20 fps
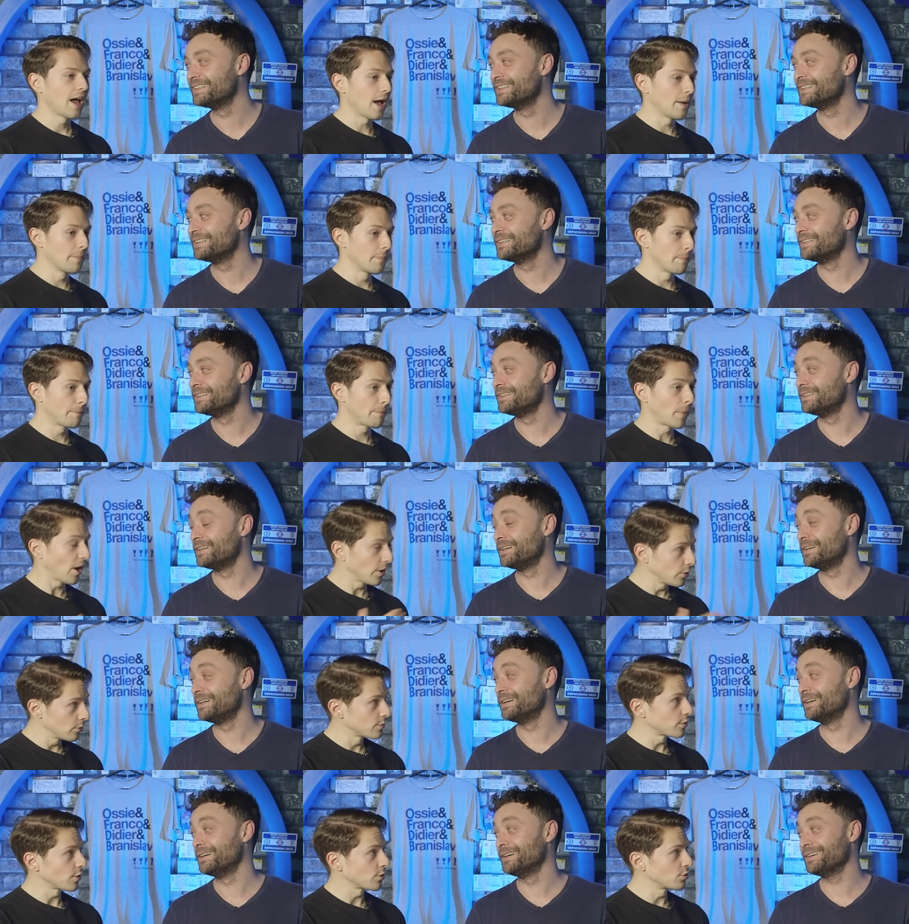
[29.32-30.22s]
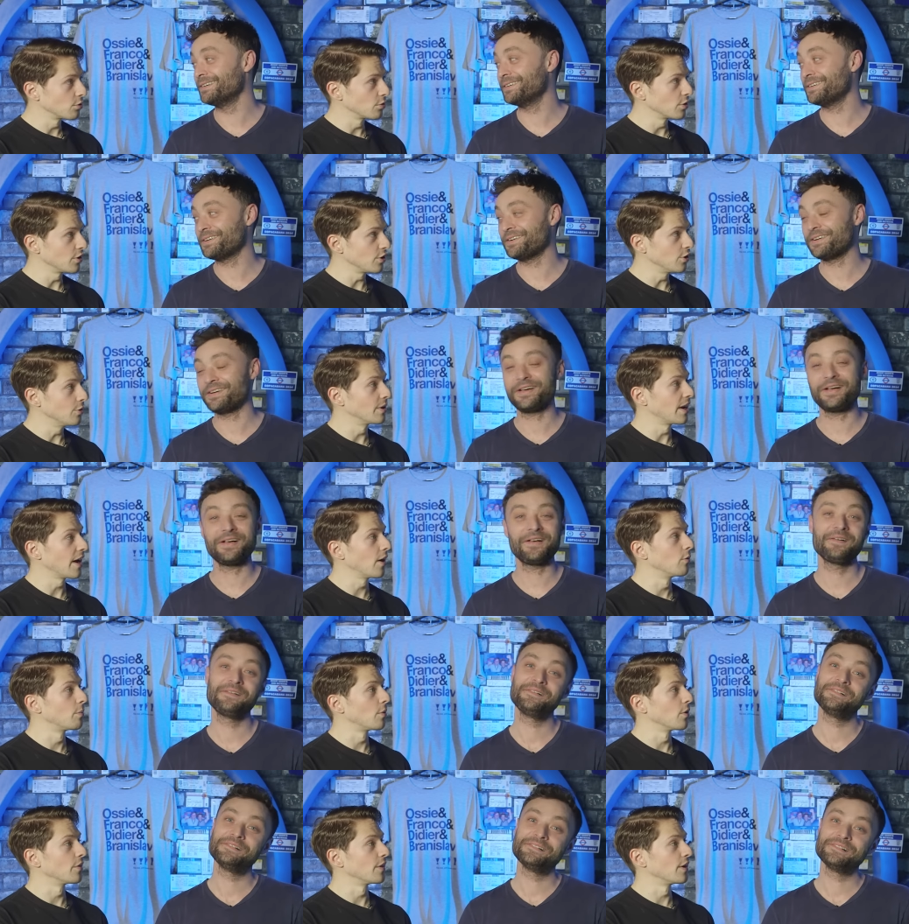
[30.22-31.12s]
Speaker 1: Um, but I also thought that you would
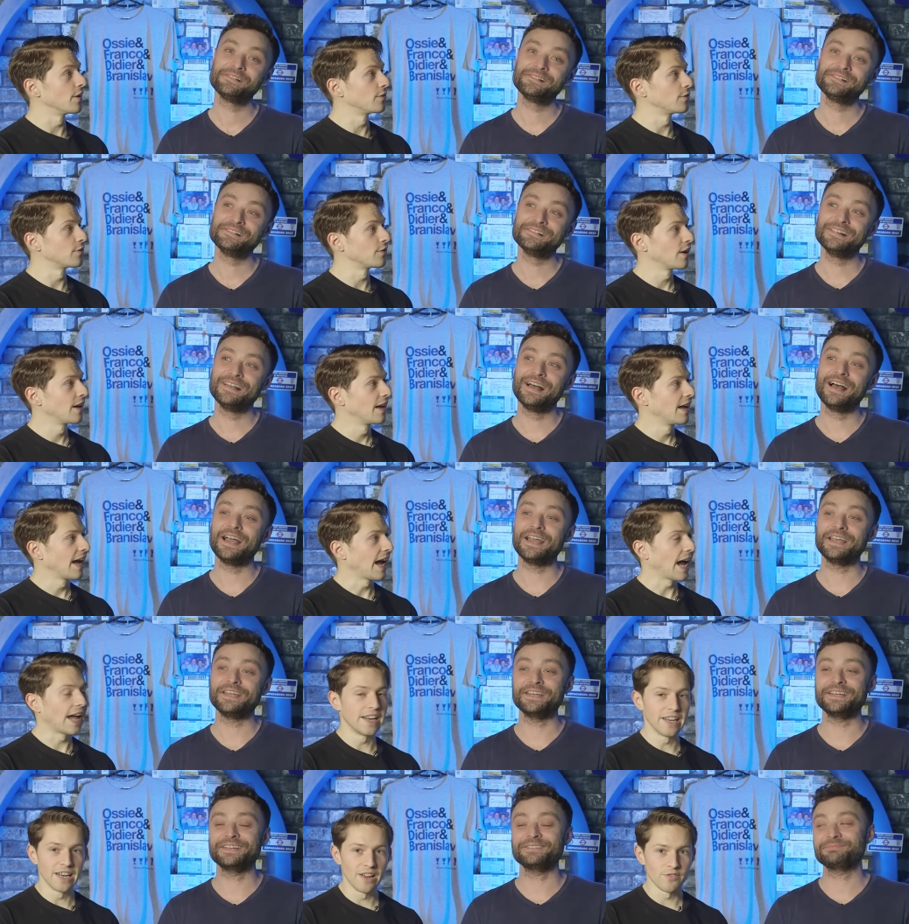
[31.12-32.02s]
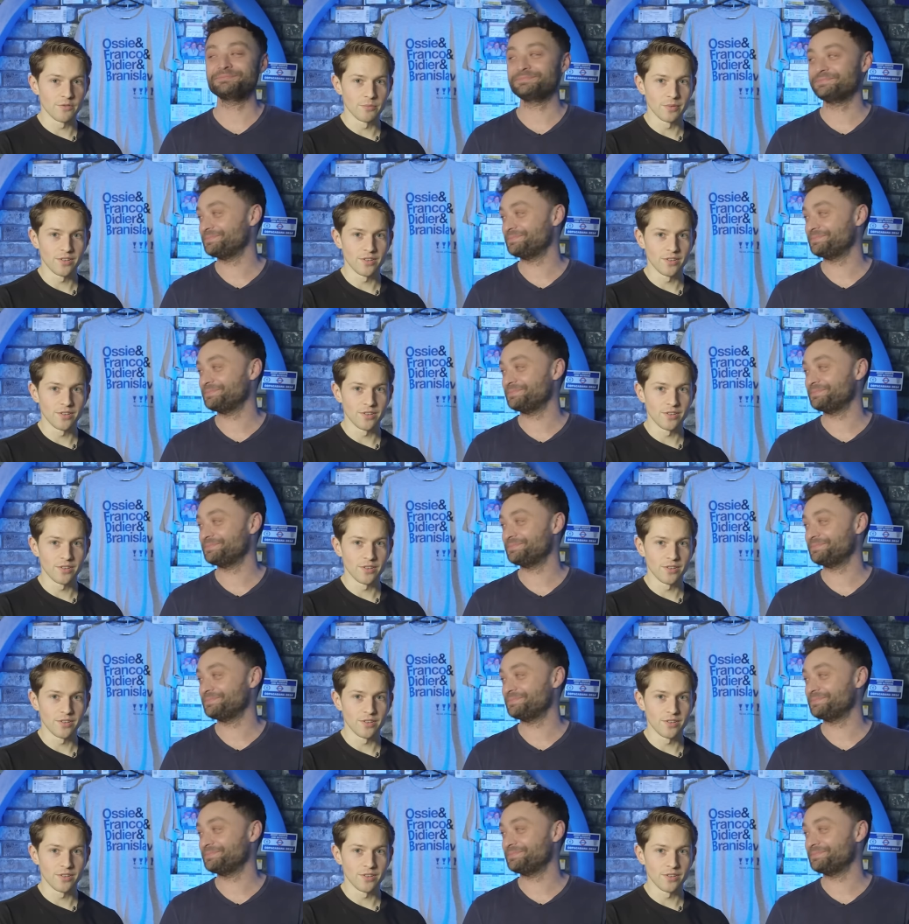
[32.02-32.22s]
help on this, and it never